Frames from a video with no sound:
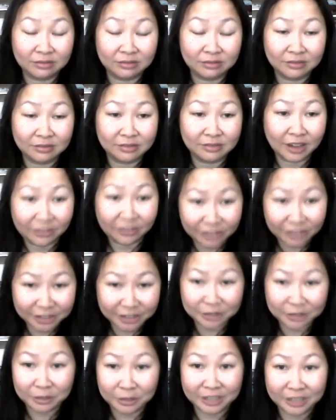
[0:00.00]
I finish
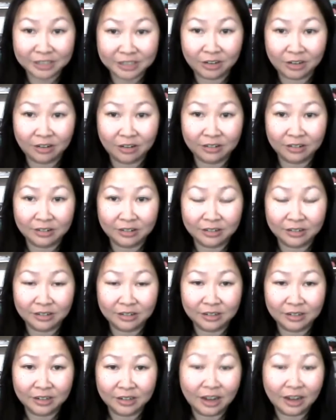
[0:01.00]
what I start.
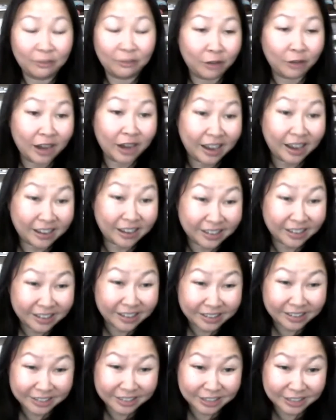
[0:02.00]
FYI,
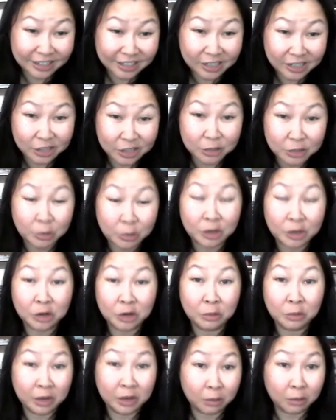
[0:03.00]
just in case you guys want to know,
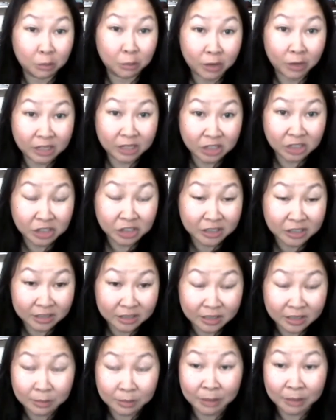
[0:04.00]
my number 1 is Jesus
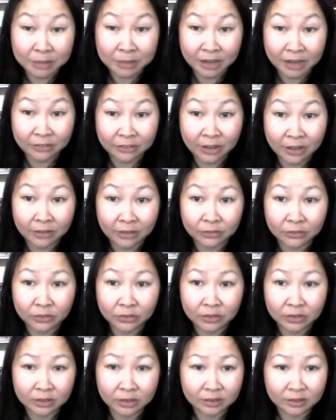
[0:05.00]
is my BFF.
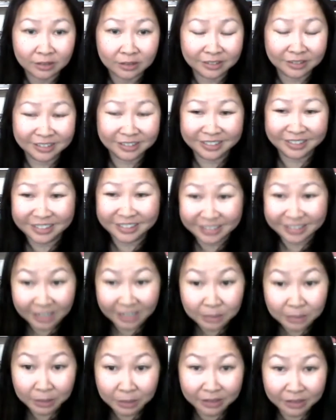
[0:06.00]
That's
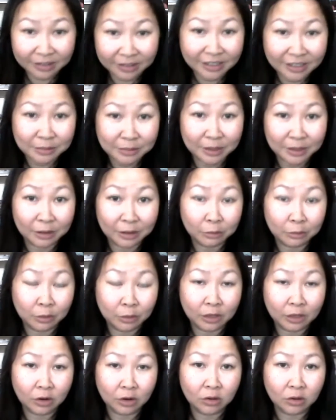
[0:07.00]
my number 1
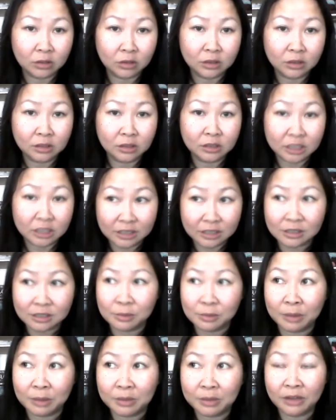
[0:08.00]
goal. Jesus is
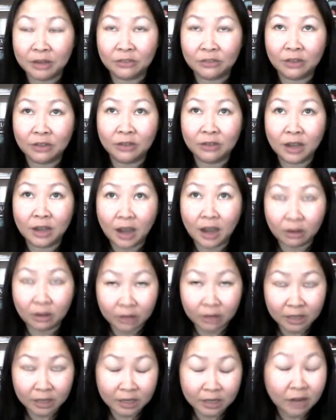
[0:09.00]
my BFF. I write
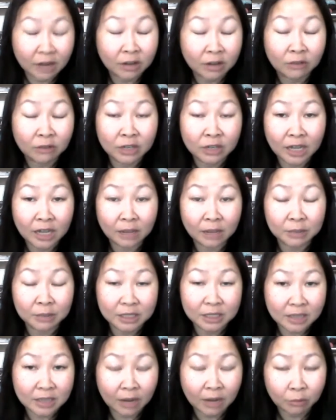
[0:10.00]
that down every day
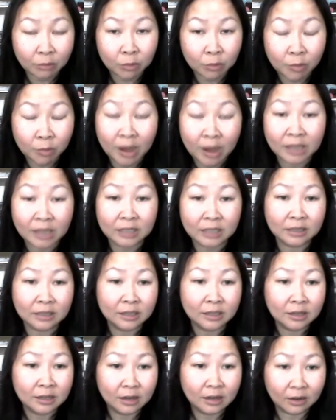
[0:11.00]
because I'm reminded
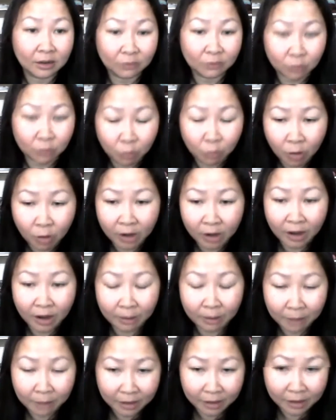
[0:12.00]
of what
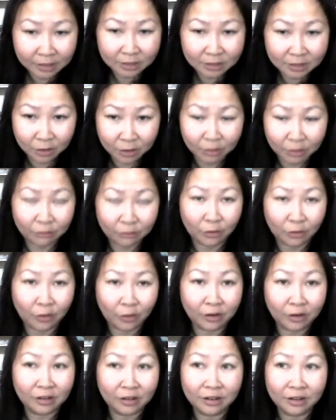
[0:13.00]
I'm on this earth for.
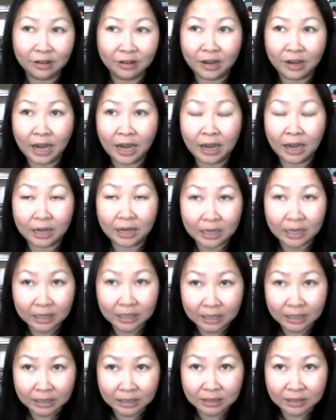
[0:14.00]
And it
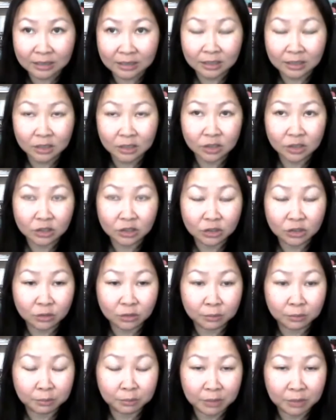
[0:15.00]
is to
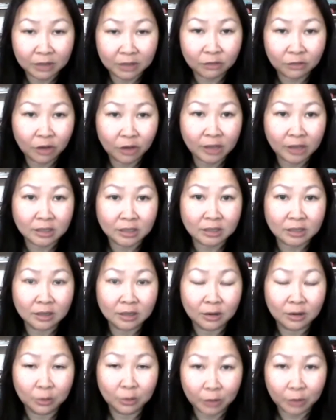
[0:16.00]
be friends
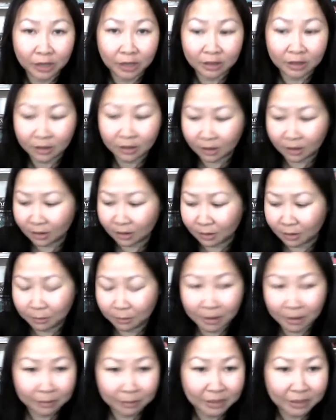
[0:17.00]
with my
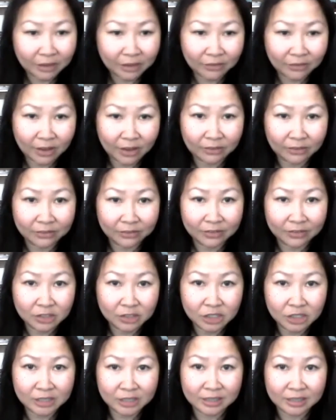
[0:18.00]
BFF,
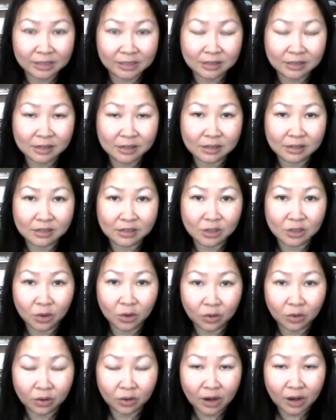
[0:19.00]
Jesus. So
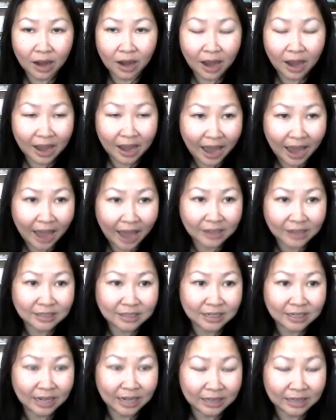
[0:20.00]
I act and
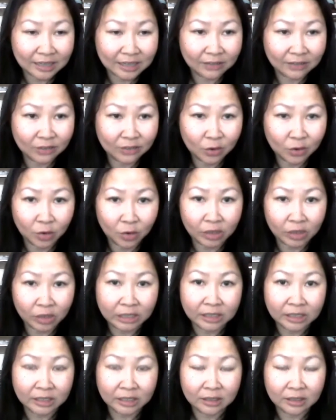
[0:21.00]
I live
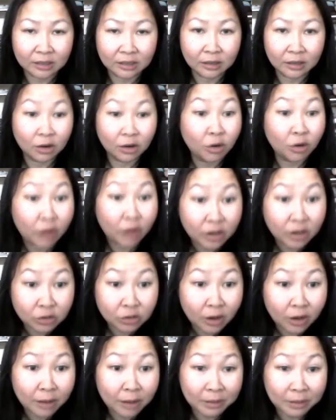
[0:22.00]
accordingly, or I try
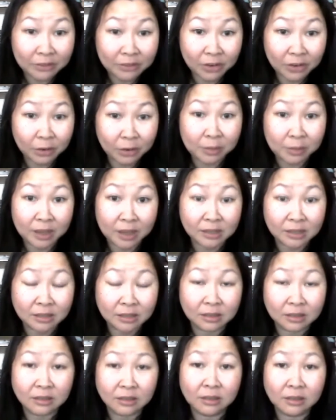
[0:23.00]
my very best
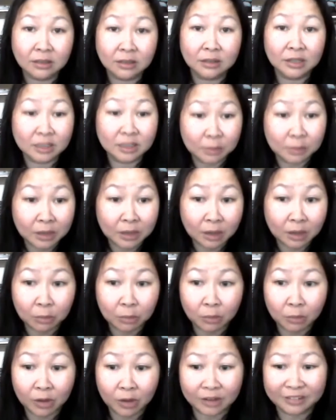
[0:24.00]
because it's my number 1.